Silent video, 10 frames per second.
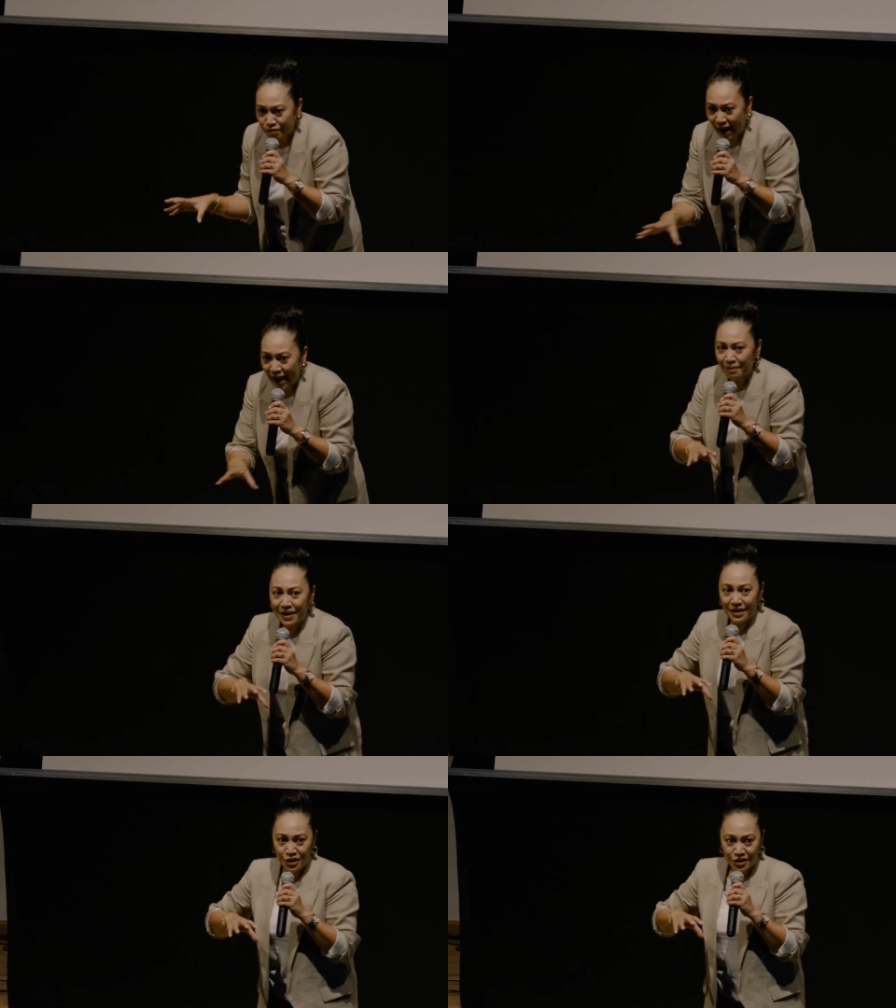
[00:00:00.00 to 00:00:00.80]
realm
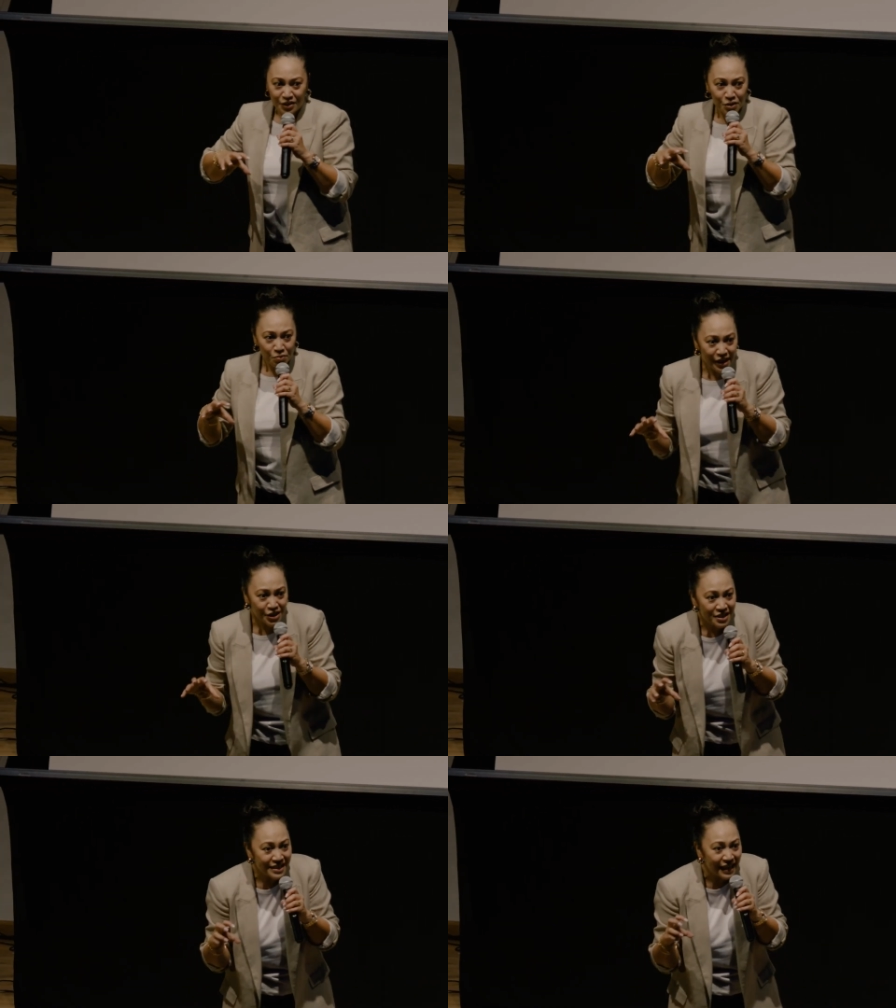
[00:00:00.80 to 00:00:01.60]
and the
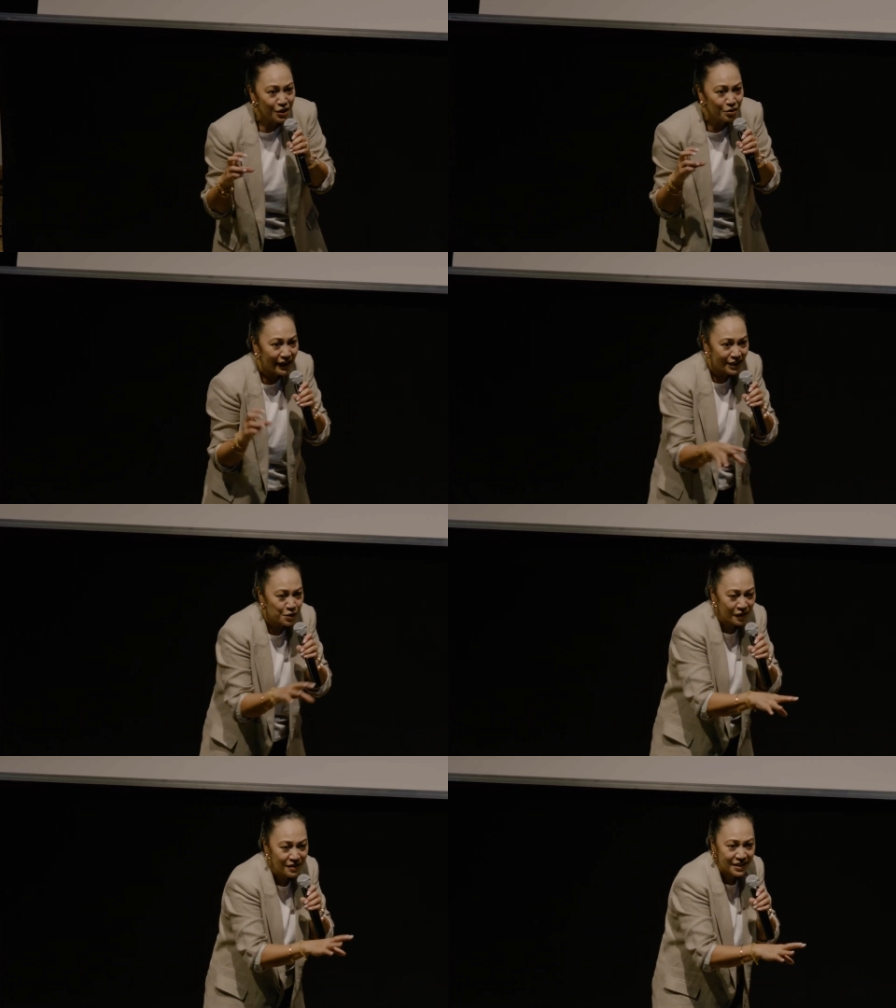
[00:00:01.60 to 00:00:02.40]
situations that you are
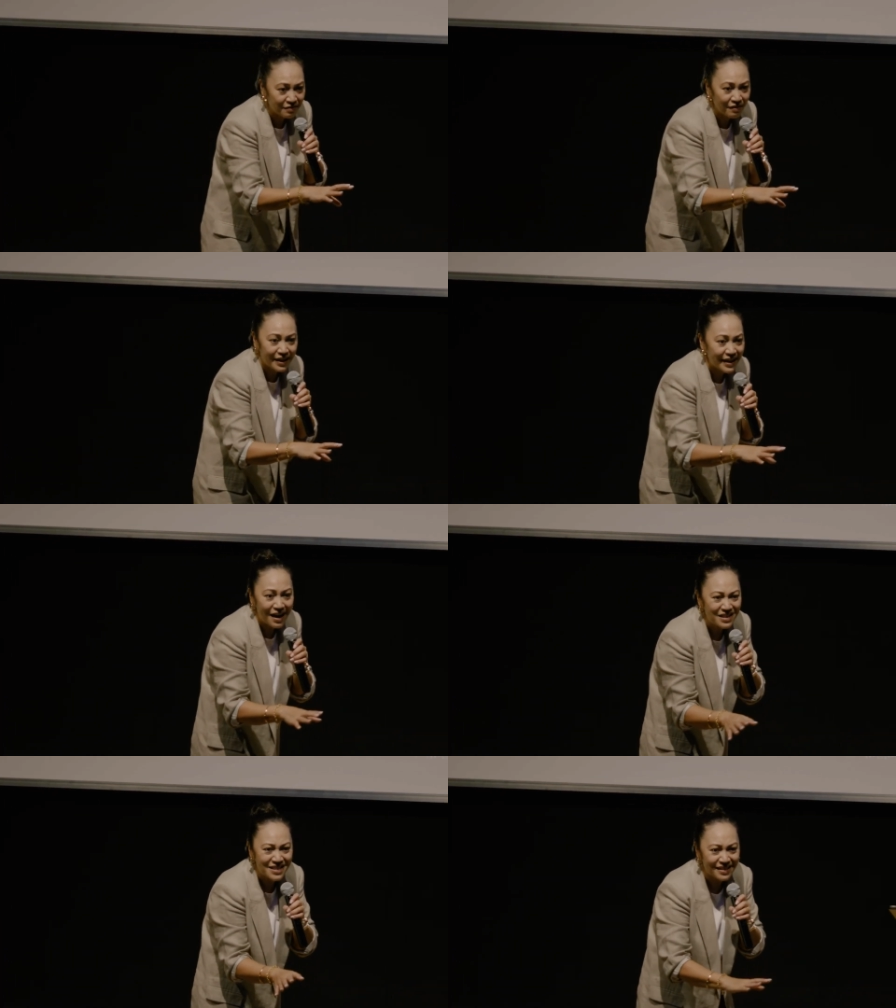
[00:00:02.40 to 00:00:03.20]
experiencing right
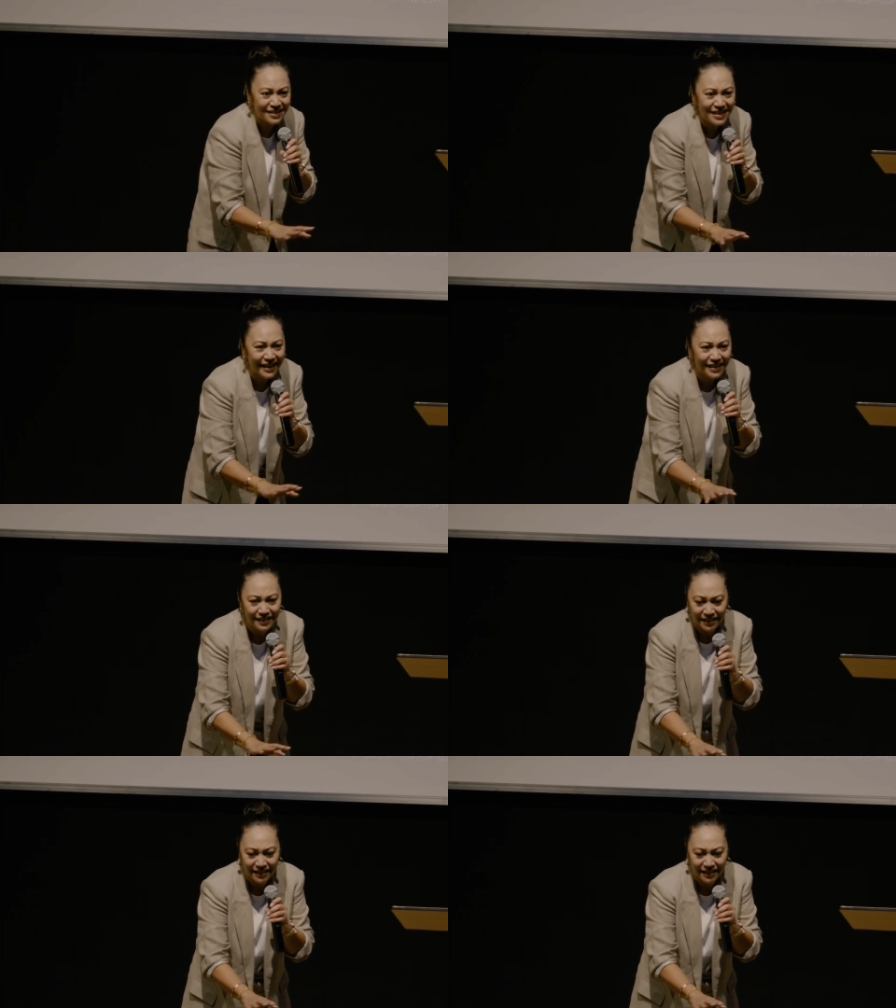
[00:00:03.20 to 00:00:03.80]
now, it's like